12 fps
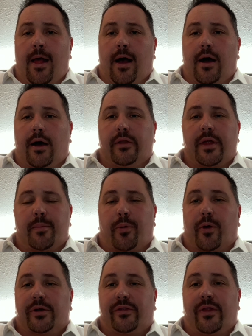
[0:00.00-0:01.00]
The
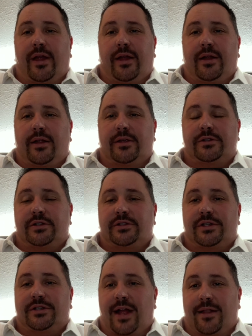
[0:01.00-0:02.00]
important thing is just
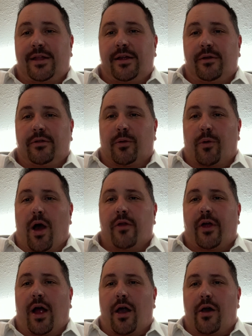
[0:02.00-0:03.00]
to set the
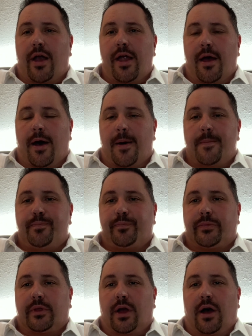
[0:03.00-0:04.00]
Roth IRA up.
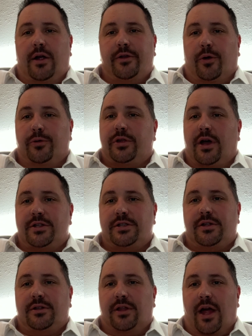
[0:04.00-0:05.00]
Don't touch
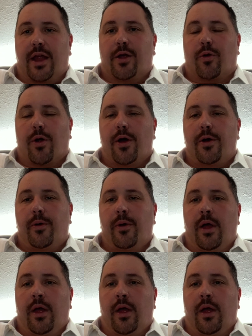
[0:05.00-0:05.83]
it, let it grow.